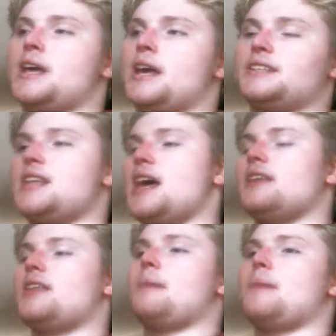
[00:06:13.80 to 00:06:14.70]

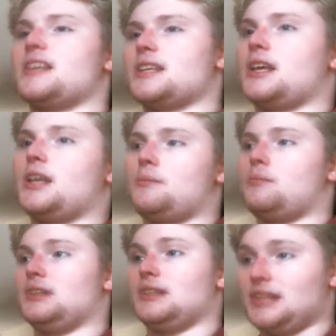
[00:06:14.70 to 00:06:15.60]
Instead, they basically
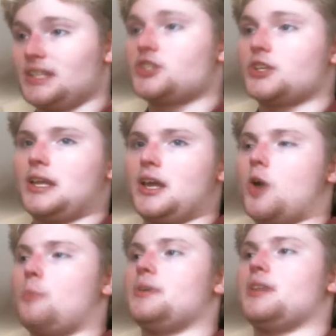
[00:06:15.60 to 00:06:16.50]
literally
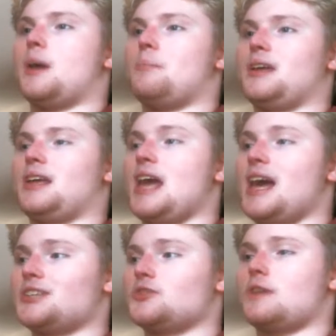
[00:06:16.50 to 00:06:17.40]
opened up a
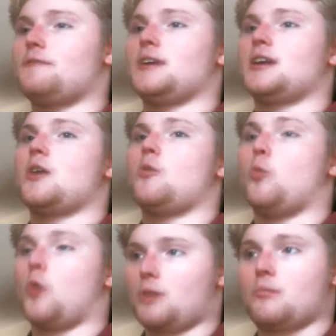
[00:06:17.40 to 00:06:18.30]
catastrophic
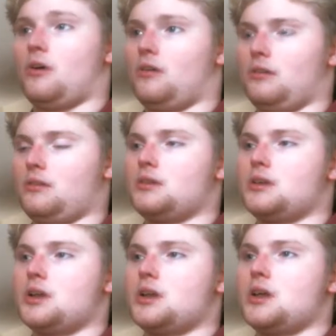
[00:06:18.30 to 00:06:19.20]
wormhole.
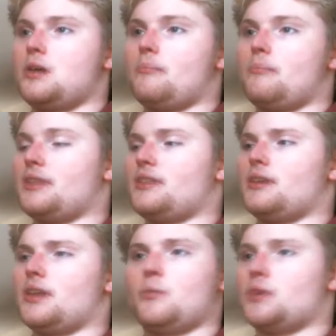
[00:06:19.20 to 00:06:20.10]

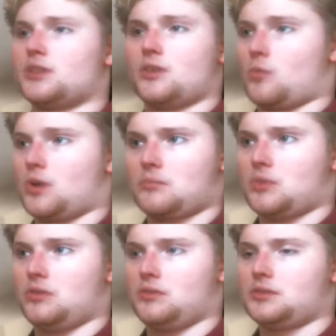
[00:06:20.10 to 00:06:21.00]
But it wasn't a
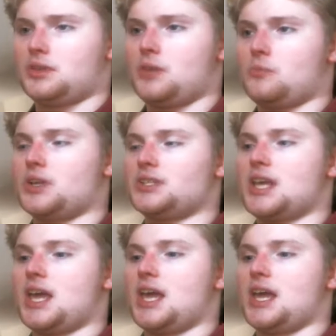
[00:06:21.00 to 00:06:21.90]
wormhole. It was
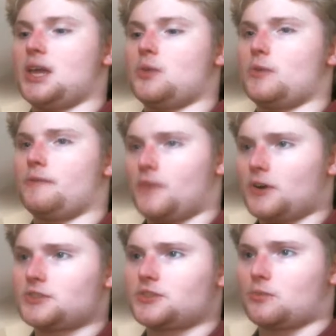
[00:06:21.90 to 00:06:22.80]
a
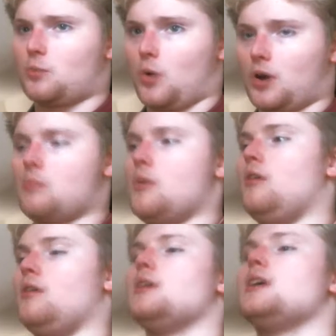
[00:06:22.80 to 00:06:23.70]
reversed wormhole.